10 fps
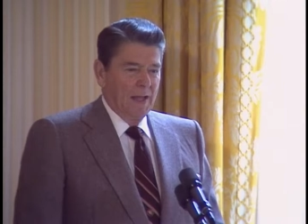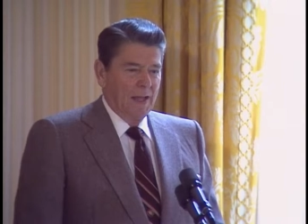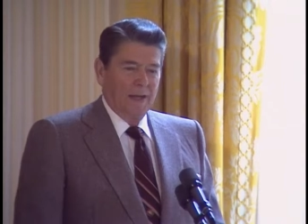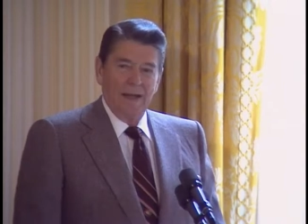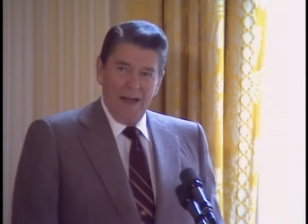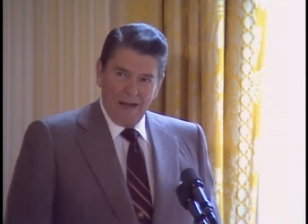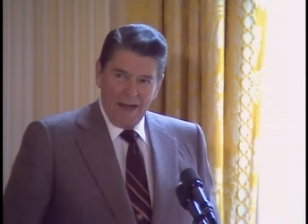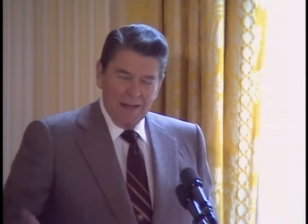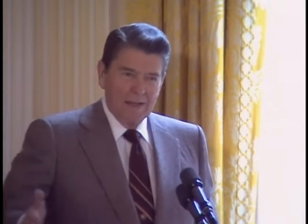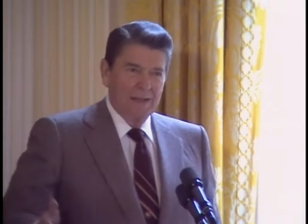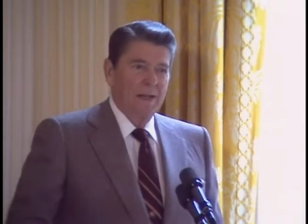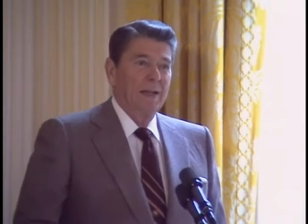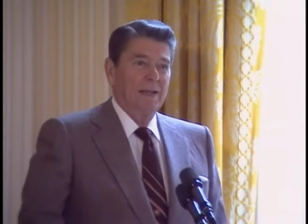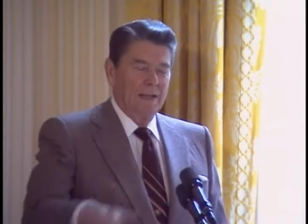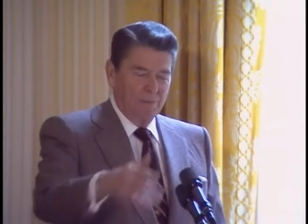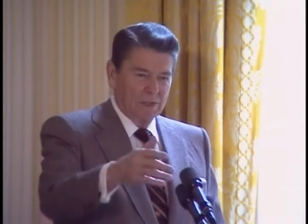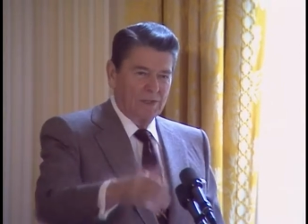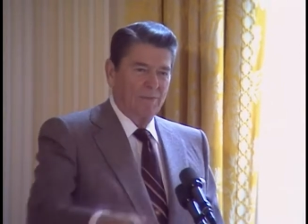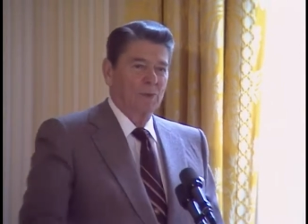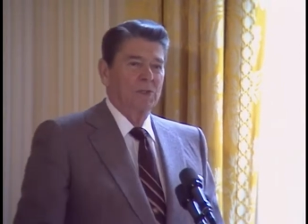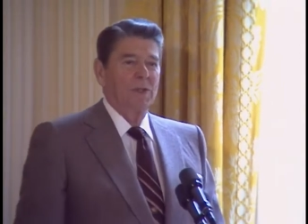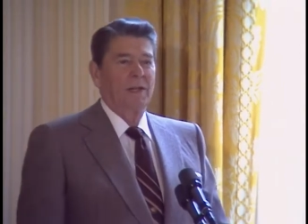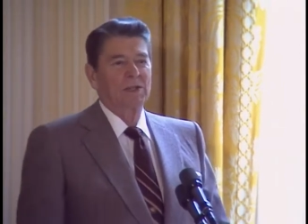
And again, I did, and he was motioning.